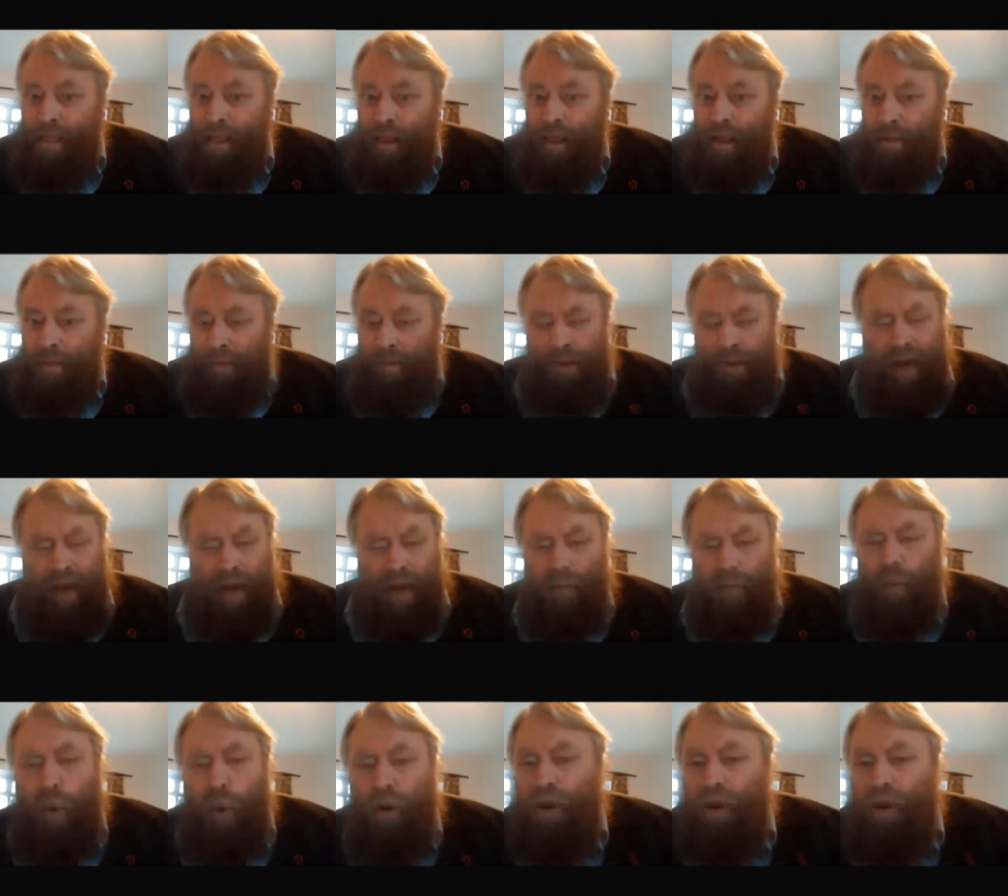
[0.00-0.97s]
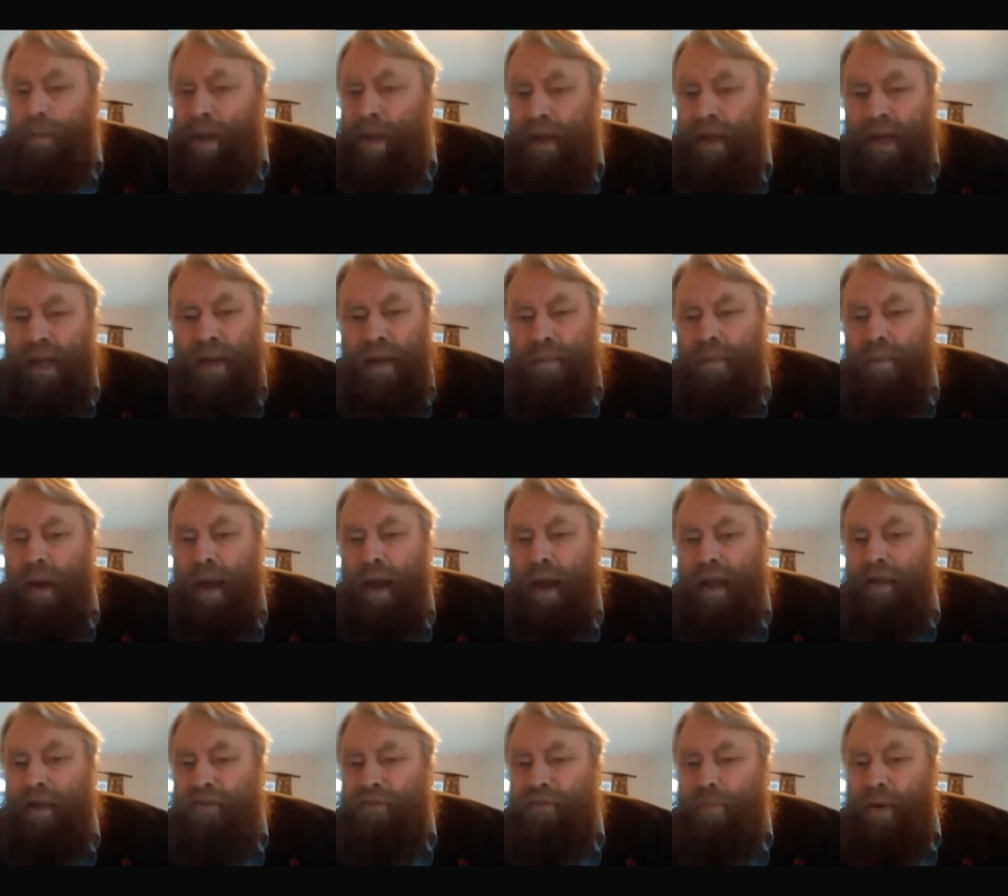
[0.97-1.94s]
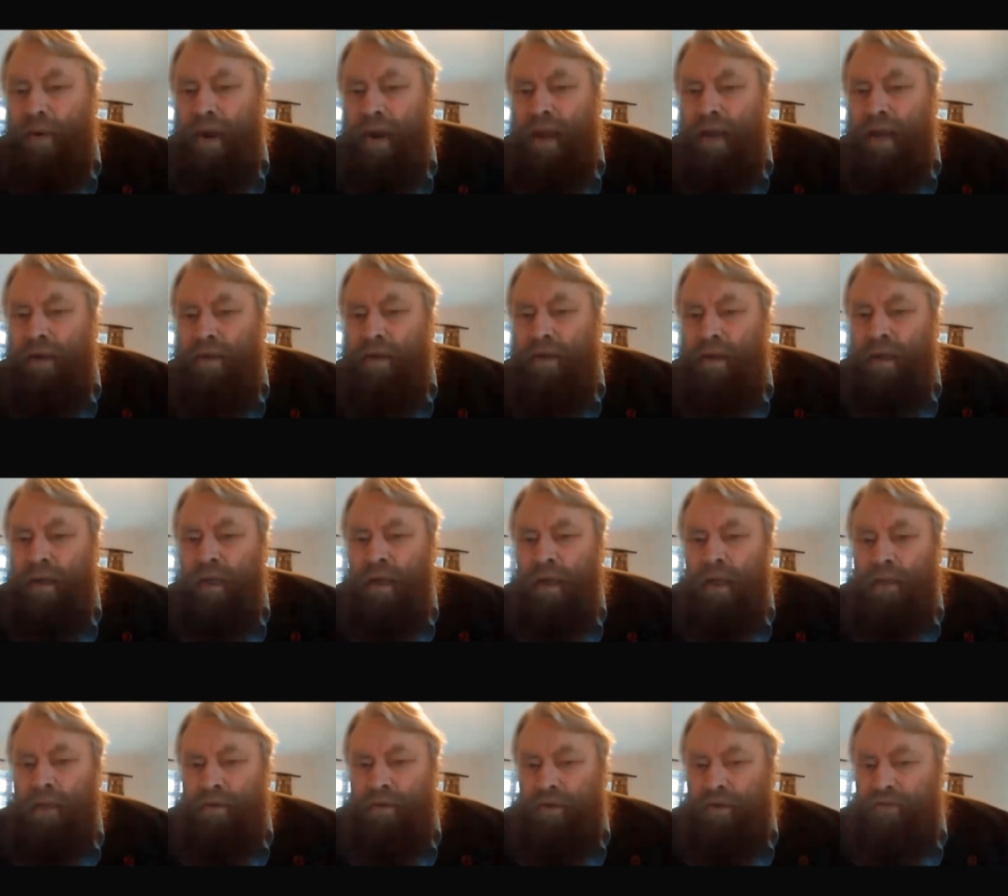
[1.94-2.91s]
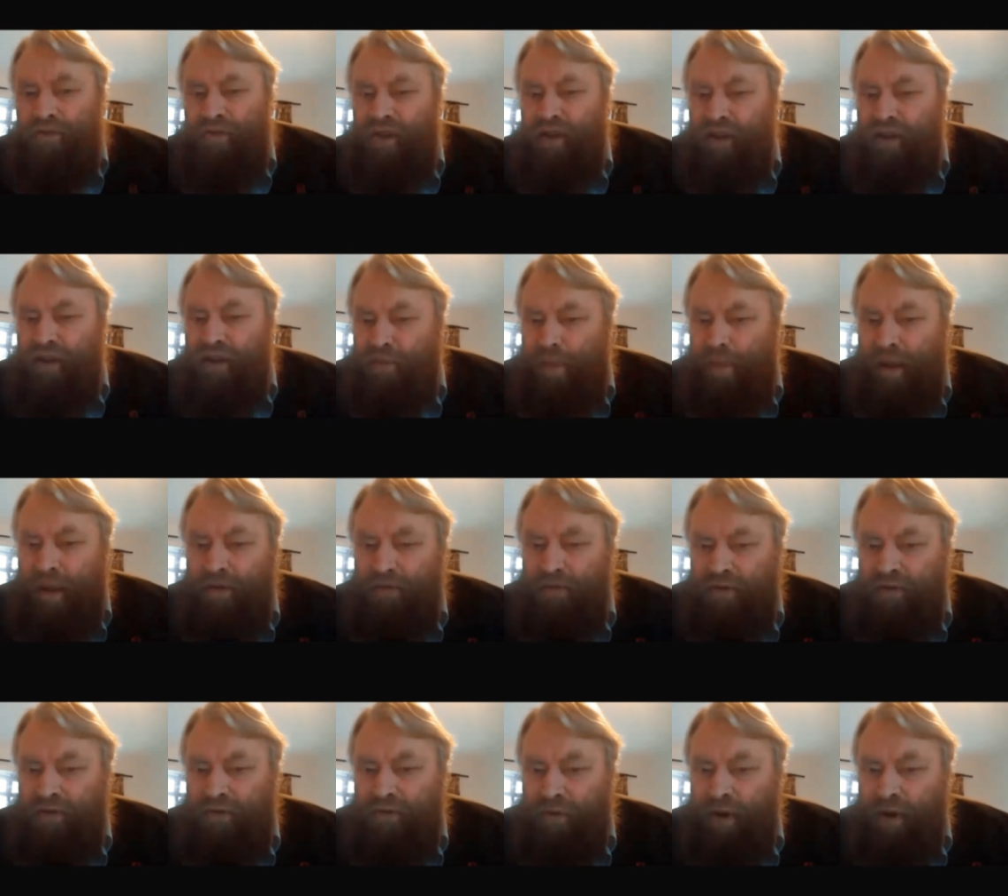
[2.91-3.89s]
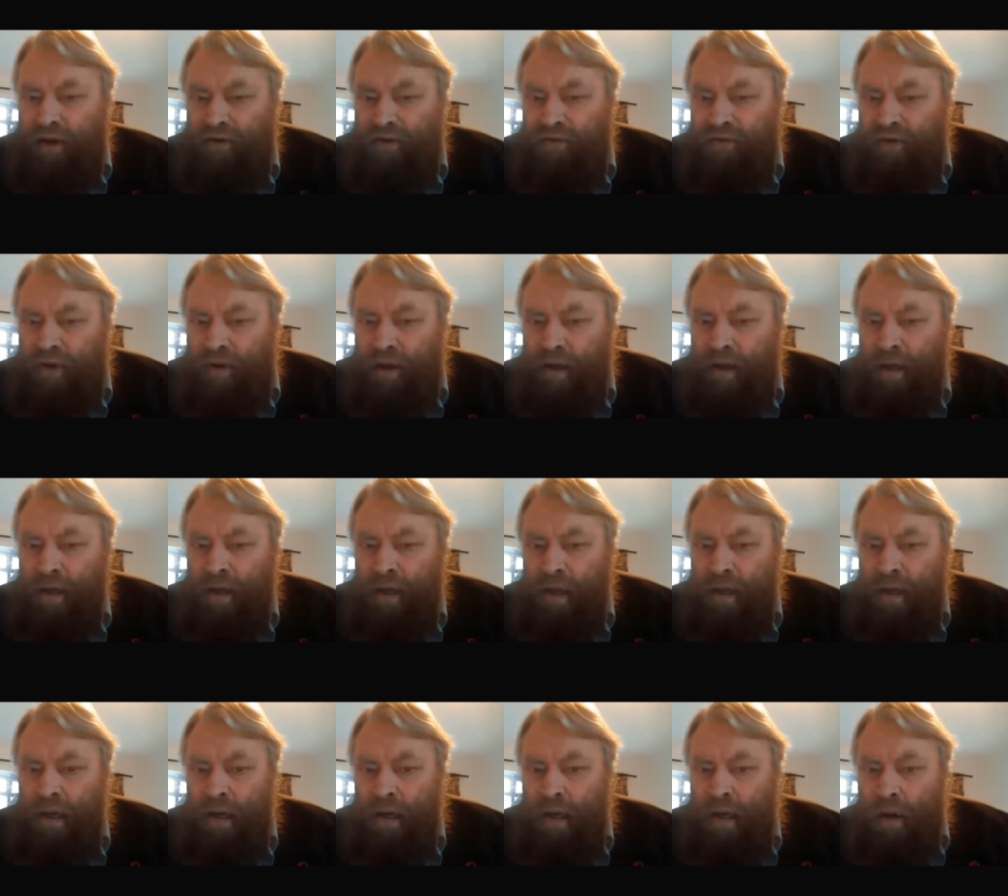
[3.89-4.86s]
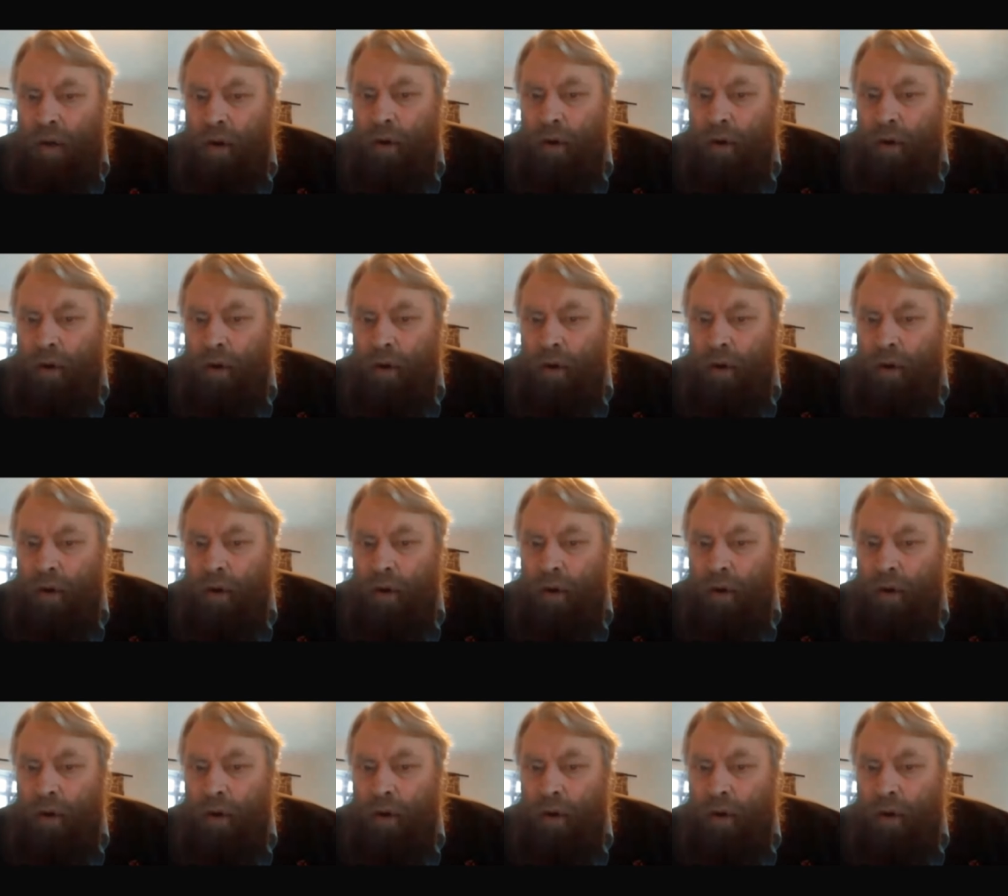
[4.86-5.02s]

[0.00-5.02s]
But I'd walk a million miles, Brian, to see Spencer Tracy or